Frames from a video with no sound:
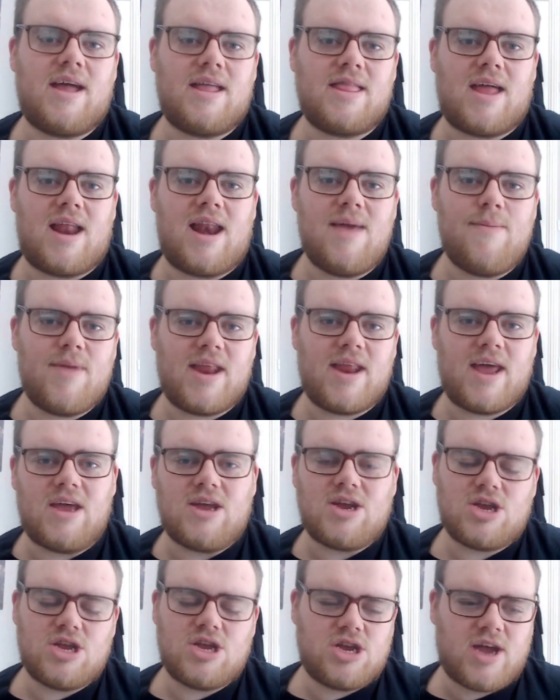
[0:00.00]
an
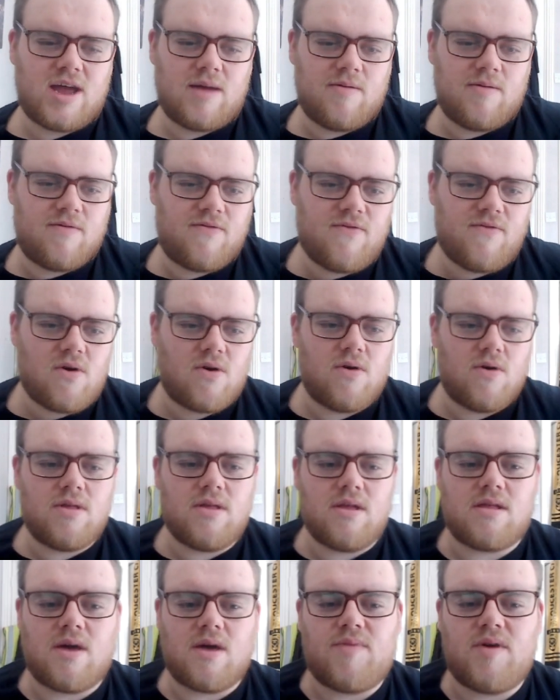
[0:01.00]
Elimination Chamber for
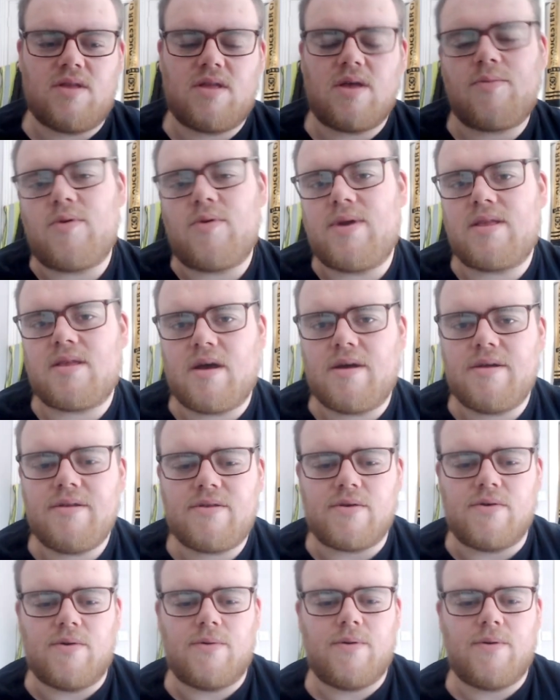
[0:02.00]
the WWE
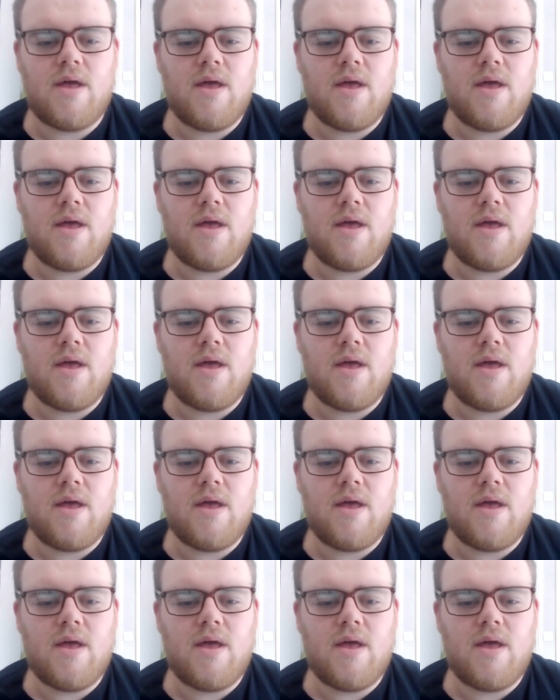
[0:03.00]
title.